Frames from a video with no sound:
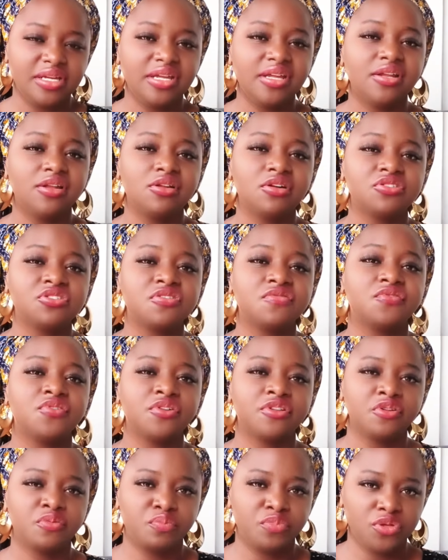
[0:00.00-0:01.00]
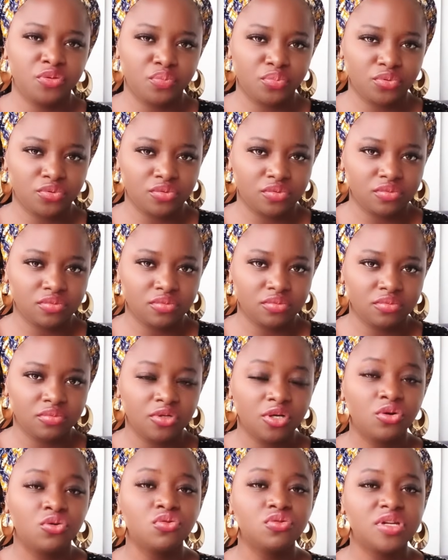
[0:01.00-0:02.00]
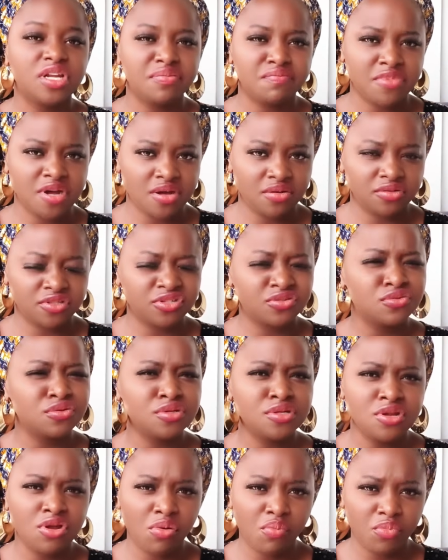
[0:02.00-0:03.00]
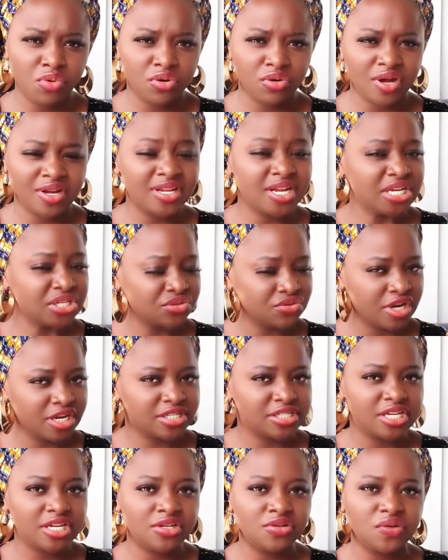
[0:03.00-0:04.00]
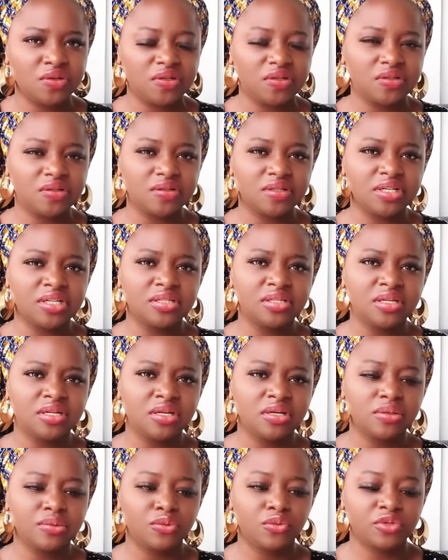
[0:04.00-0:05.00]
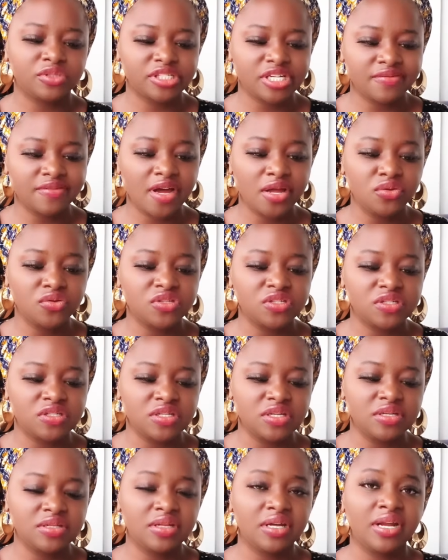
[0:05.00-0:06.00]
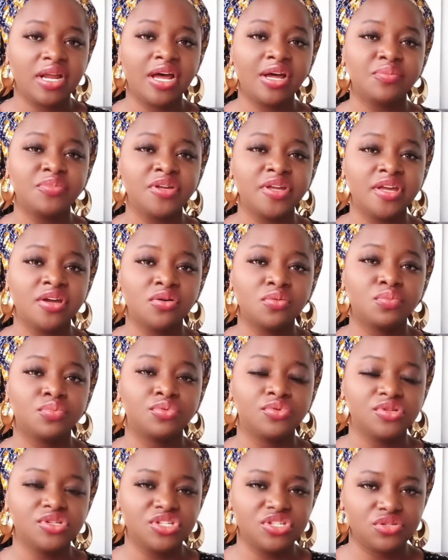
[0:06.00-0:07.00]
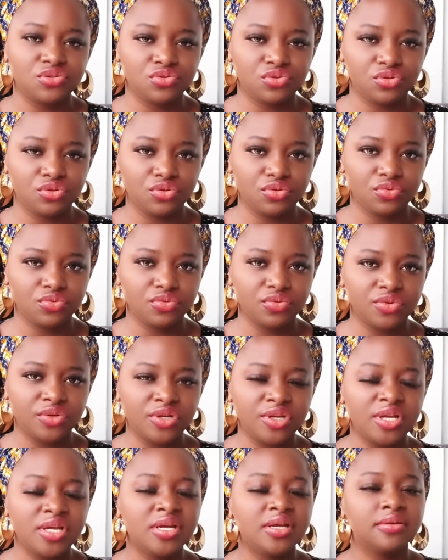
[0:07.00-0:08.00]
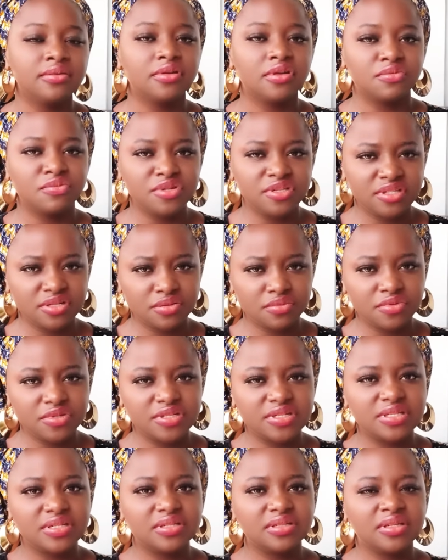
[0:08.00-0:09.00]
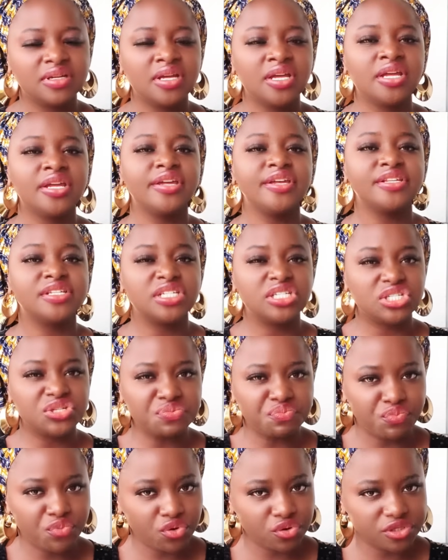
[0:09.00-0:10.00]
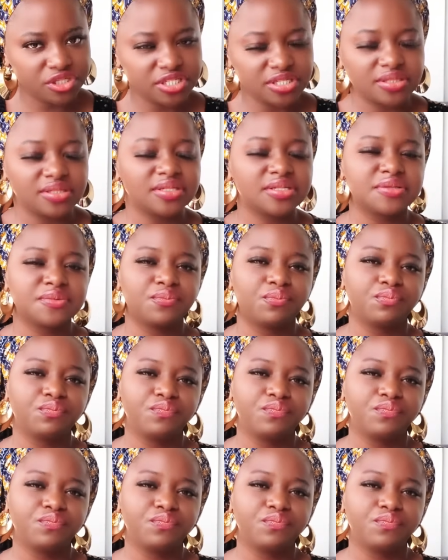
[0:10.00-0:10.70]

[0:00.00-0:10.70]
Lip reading: A lot of other people, good amount, good number. And that's why I tell you here that whatever you see that Abigail brings to you, there is a reason. It is important.